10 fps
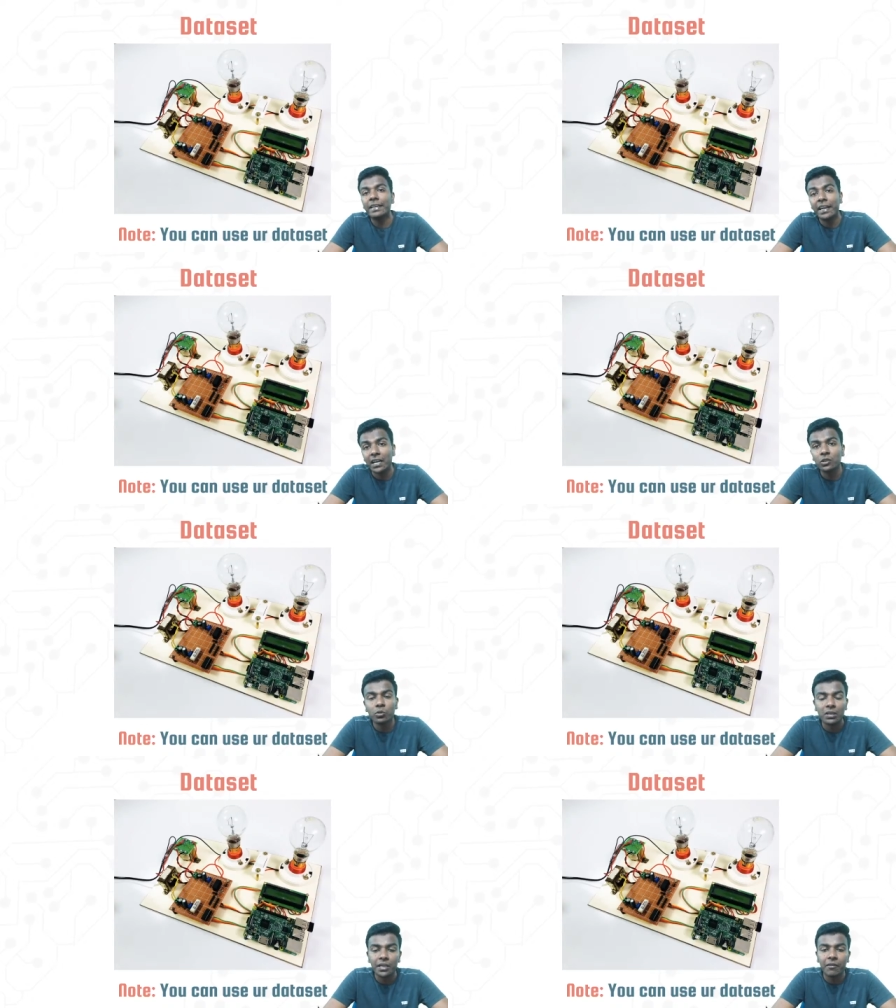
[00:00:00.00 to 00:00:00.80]
direct
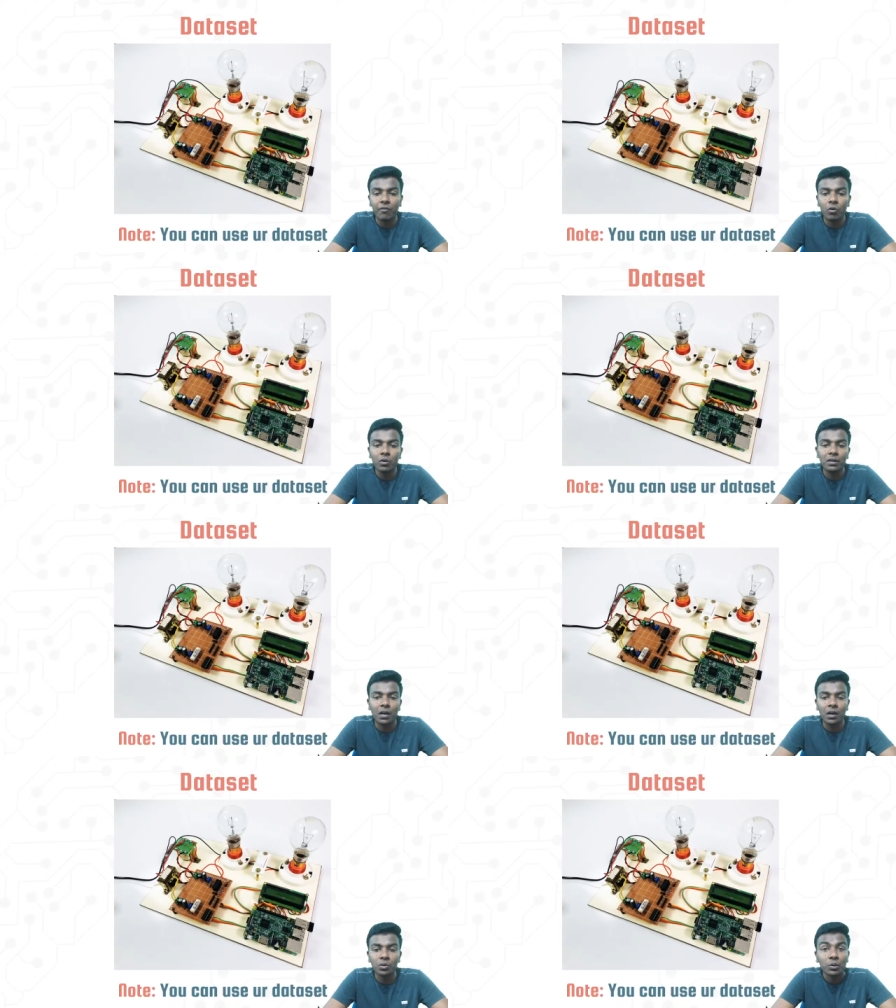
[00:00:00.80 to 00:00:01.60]
230
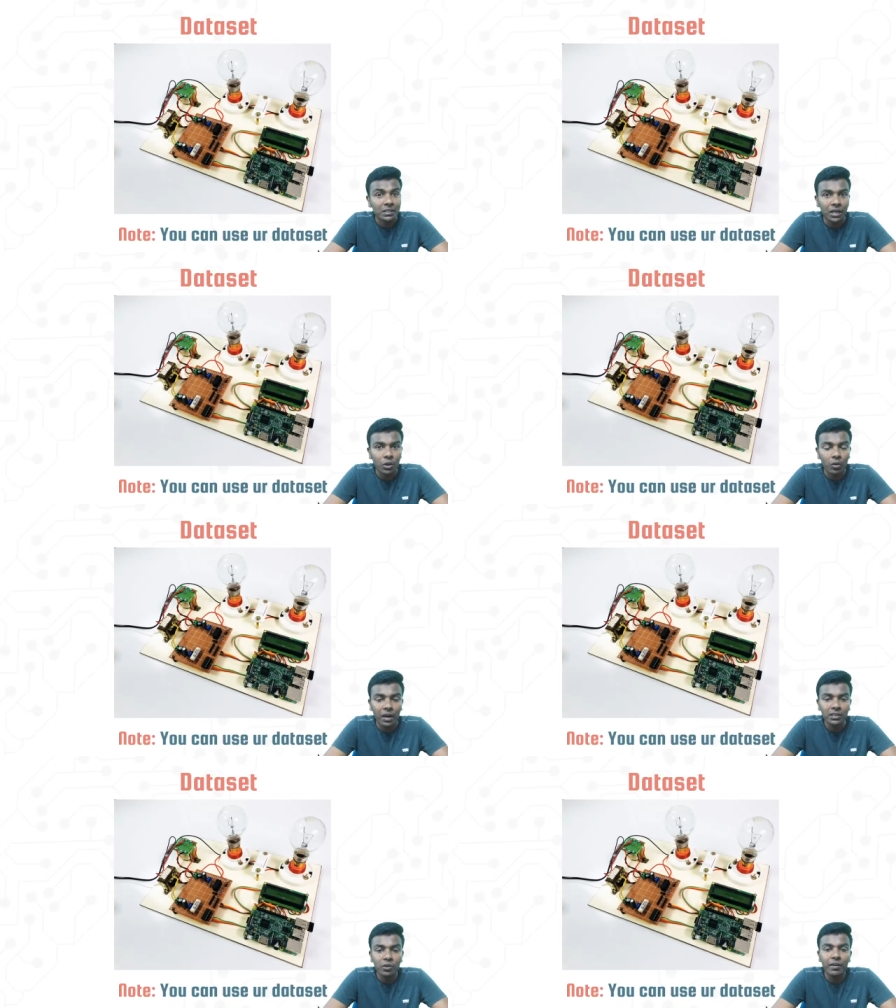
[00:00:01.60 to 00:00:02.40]
volt to the circuit,
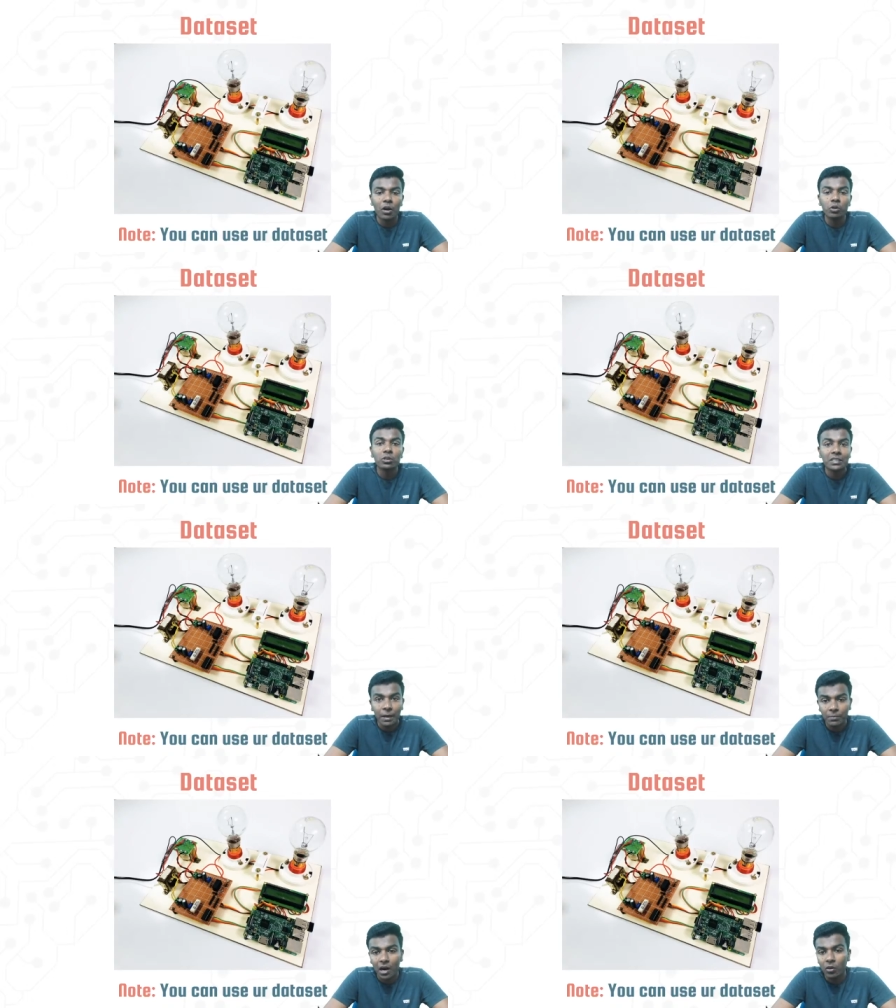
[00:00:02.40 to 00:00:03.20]
right? So we are going to
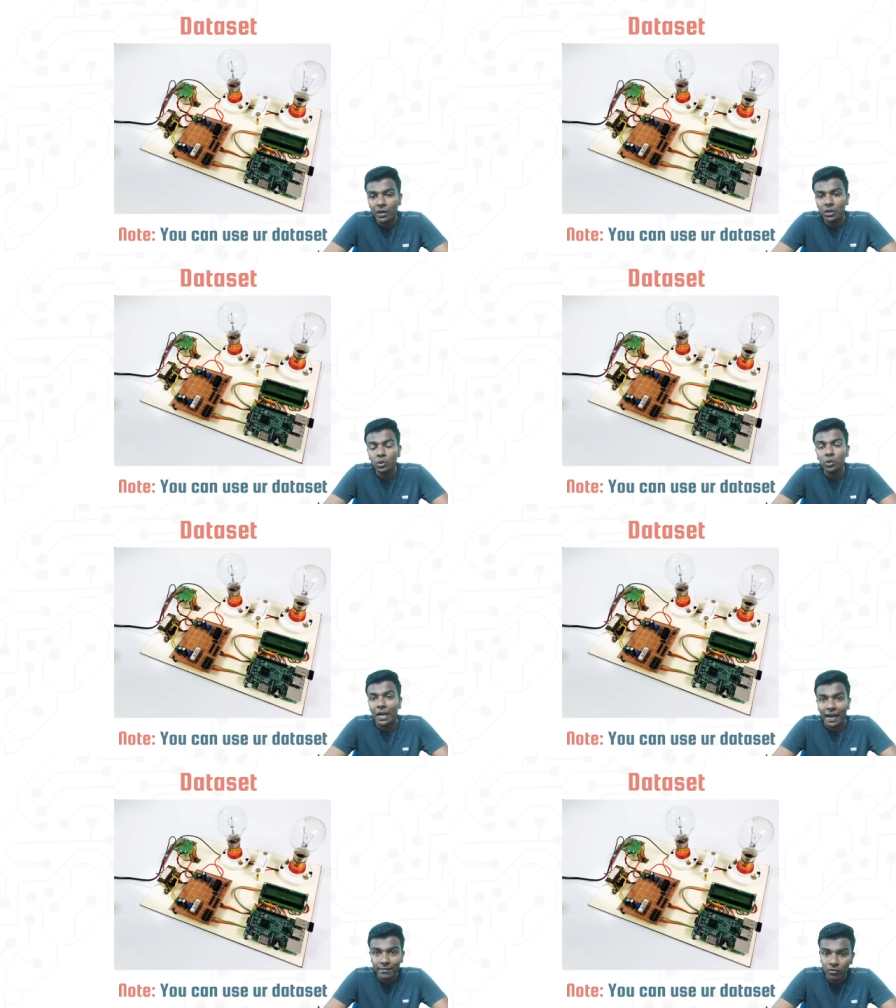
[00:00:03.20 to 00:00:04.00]
step down into
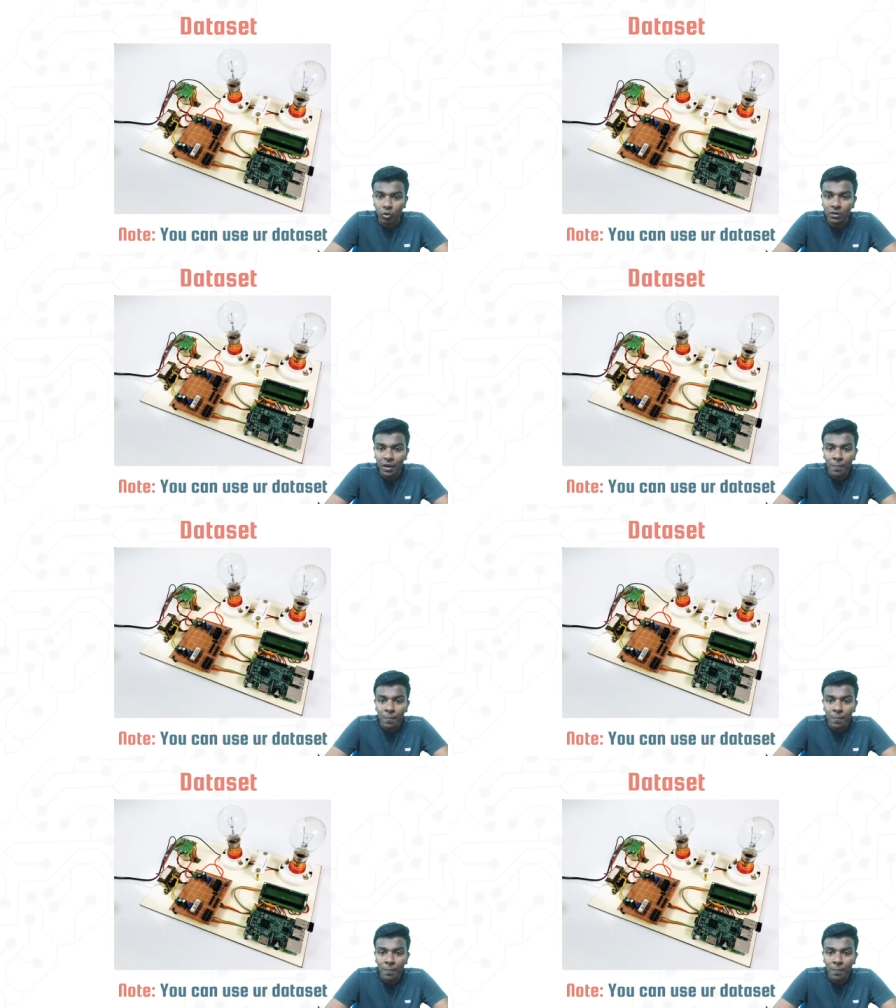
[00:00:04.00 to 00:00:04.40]
9 volt.